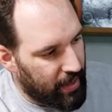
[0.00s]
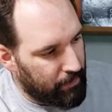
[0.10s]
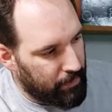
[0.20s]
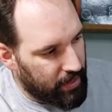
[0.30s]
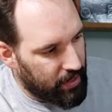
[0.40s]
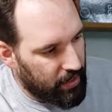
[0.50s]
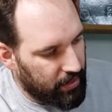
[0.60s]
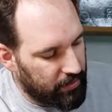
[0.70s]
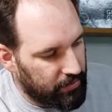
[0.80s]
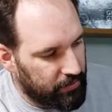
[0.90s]
that
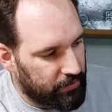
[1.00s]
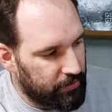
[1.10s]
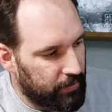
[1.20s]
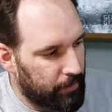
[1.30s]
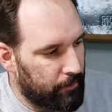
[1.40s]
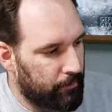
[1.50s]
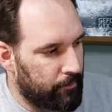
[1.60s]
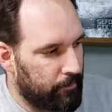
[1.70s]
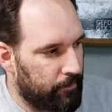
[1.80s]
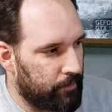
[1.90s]
because
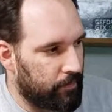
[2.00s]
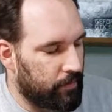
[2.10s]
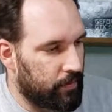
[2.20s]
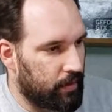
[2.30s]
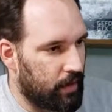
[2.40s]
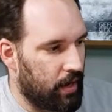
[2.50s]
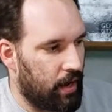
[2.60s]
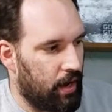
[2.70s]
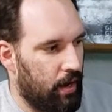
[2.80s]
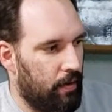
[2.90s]

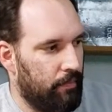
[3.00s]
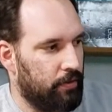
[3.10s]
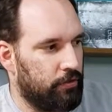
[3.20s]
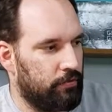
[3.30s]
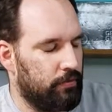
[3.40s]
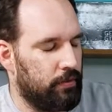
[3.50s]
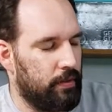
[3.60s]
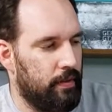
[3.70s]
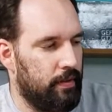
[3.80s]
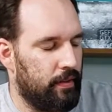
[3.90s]
there's
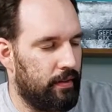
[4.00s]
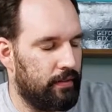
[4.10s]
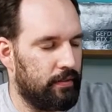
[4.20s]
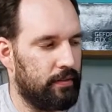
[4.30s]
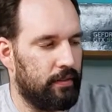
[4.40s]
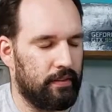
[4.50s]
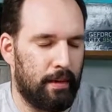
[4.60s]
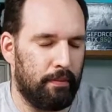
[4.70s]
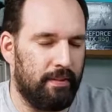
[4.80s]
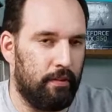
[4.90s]
a
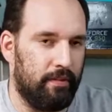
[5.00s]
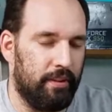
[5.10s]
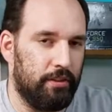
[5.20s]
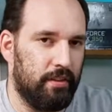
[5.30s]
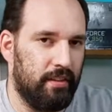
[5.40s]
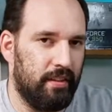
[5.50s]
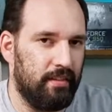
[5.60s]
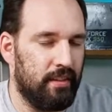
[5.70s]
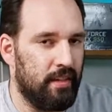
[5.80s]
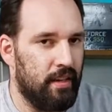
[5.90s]
couple different revisions of
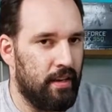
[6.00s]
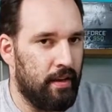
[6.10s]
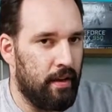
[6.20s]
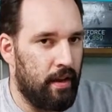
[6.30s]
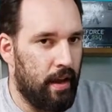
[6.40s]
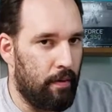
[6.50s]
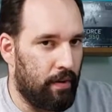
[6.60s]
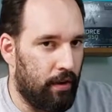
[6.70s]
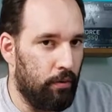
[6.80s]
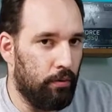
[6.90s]
these. And
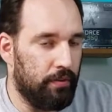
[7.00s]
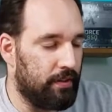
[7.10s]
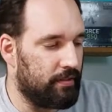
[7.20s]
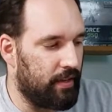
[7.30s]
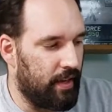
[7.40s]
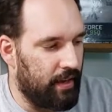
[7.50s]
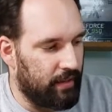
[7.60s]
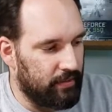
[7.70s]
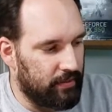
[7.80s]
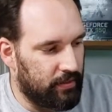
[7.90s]
when I Googled this
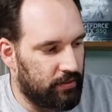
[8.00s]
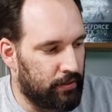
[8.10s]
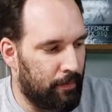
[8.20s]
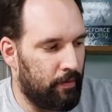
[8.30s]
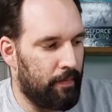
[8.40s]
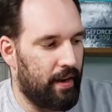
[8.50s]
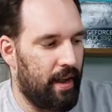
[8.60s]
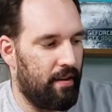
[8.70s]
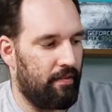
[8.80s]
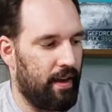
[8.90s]
thing, there's some of them that
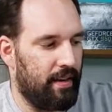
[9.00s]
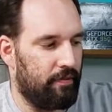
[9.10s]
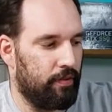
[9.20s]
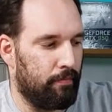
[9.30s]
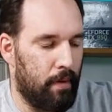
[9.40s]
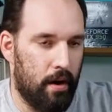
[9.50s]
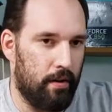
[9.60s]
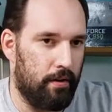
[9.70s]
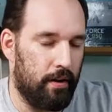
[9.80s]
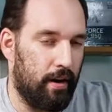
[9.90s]
have a different
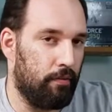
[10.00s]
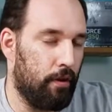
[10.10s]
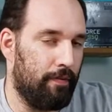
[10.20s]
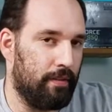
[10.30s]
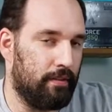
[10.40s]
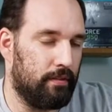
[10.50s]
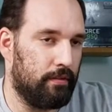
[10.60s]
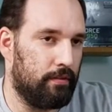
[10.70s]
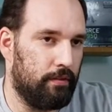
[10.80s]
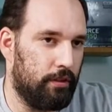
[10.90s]
monitor. I don't know if
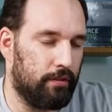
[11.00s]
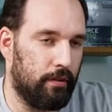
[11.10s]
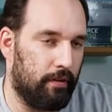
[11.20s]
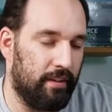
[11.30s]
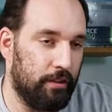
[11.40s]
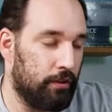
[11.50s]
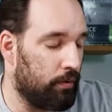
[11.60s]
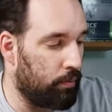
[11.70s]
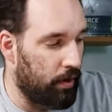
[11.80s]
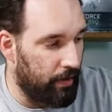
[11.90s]
it's just a revision
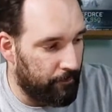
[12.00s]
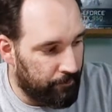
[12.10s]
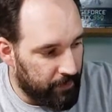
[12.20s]
or what.